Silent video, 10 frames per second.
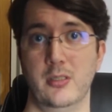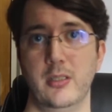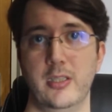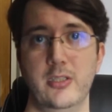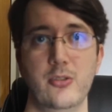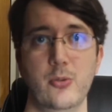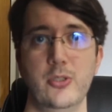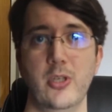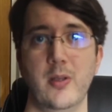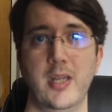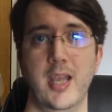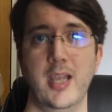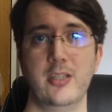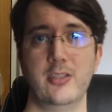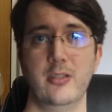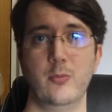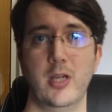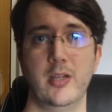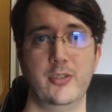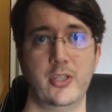This is also an excellent
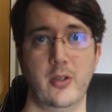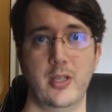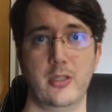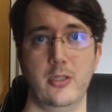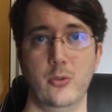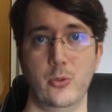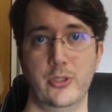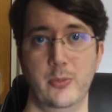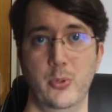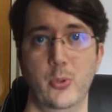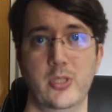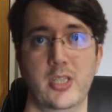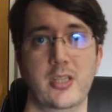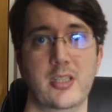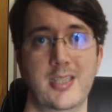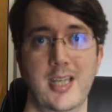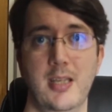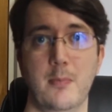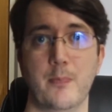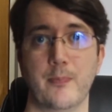way of showing that you're supporting the
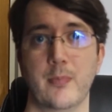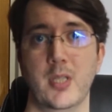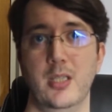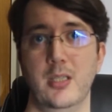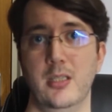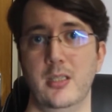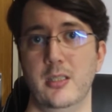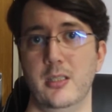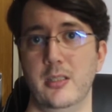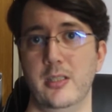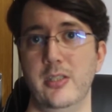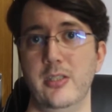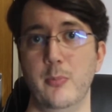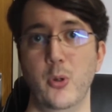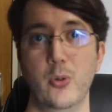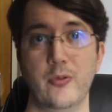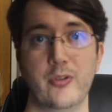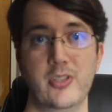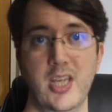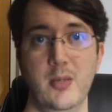team. This is important for
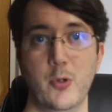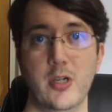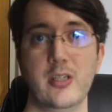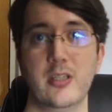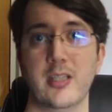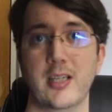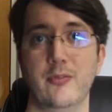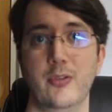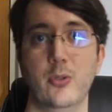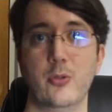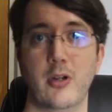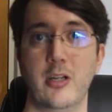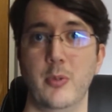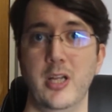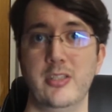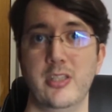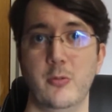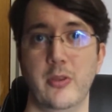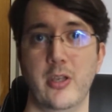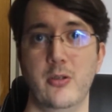teamwork and for your credibility
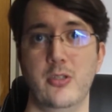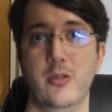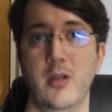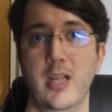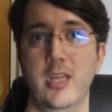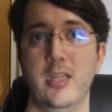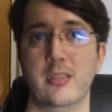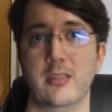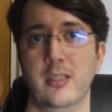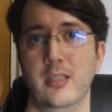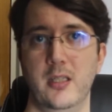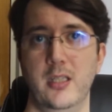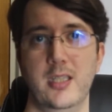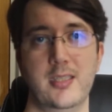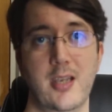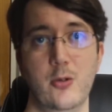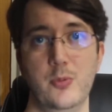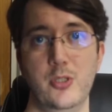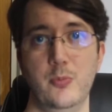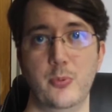with those you lead. It
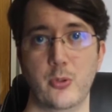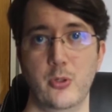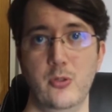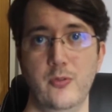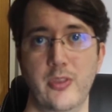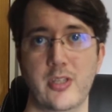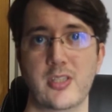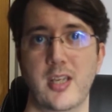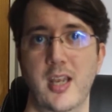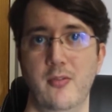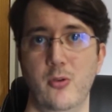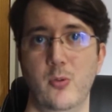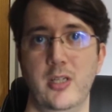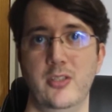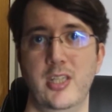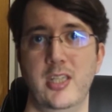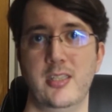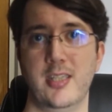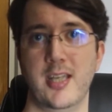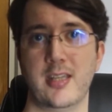helps you prove that everyone is in it
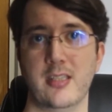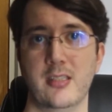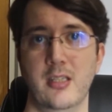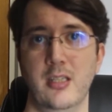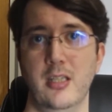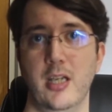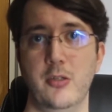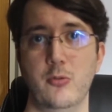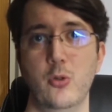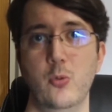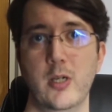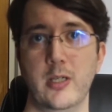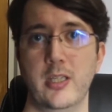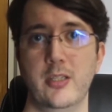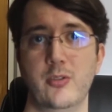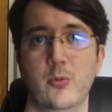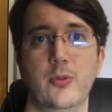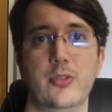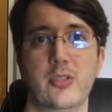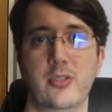together and you're all working
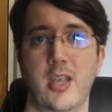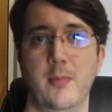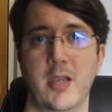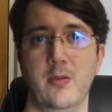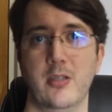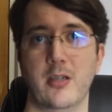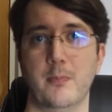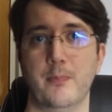towards the same outcome.